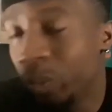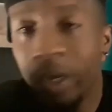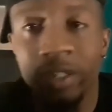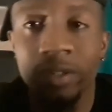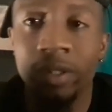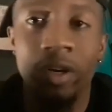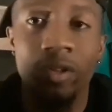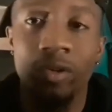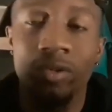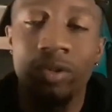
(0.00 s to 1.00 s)
Wentz and all
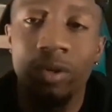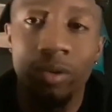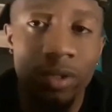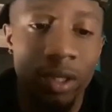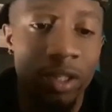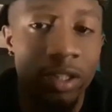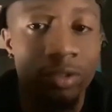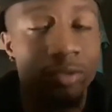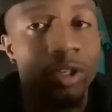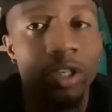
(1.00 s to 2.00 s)
those dudes.
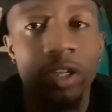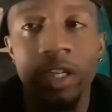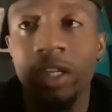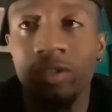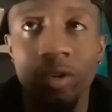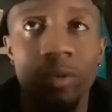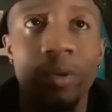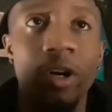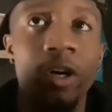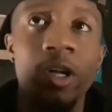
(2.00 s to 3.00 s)
He's real good. He can throw the
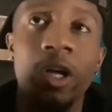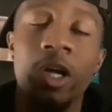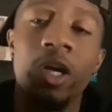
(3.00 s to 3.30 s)
ball.